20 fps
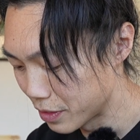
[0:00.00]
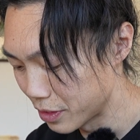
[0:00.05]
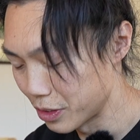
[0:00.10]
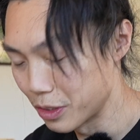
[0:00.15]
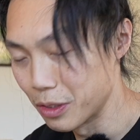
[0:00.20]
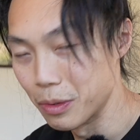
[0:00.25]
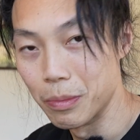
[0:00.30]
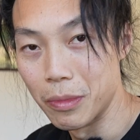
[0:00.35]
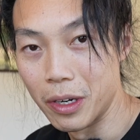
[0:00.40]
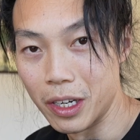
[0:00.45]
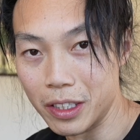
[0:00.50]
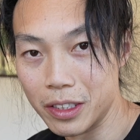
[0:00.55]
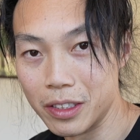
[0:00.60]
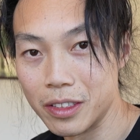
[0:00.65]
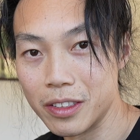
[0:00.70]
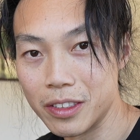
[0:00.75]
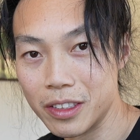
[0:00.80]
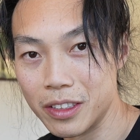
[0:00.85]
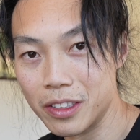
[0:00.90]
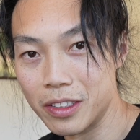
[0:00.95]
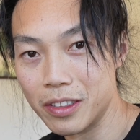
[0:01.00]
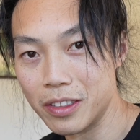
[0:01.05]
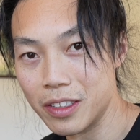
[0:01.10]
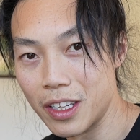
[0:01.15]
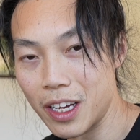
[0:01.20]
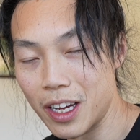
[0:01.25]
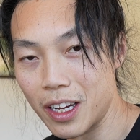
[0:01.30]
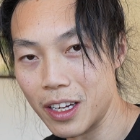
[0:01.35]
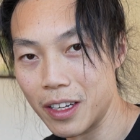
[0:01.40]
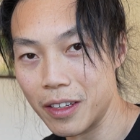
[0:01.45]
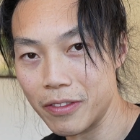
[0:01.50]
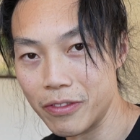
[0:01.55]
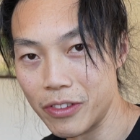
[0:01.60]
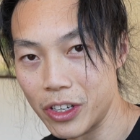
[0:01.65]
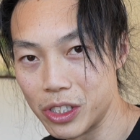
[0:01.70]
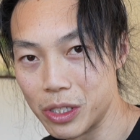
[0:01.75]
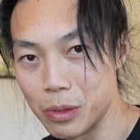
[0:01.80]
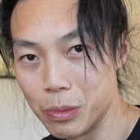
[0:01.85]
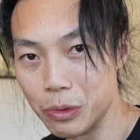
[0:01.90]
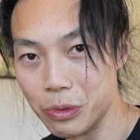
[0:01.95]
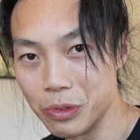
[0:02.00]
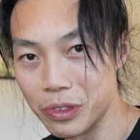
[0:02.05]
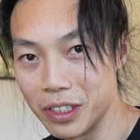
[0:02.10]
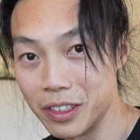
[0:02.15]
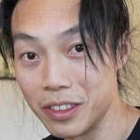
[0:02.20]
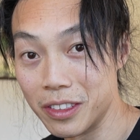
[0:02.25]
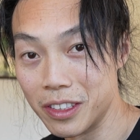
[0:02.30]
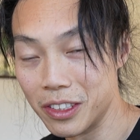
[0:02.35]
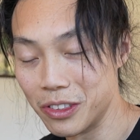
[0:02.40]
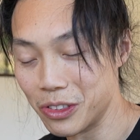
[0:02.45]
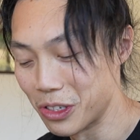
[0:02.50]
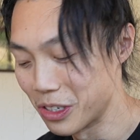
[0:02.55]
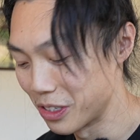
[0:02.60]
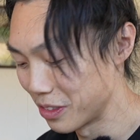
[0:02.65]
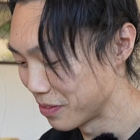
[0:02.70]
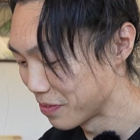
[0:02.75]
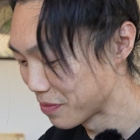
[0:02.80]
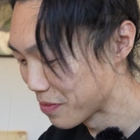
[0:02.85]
So my vegetables is dessert.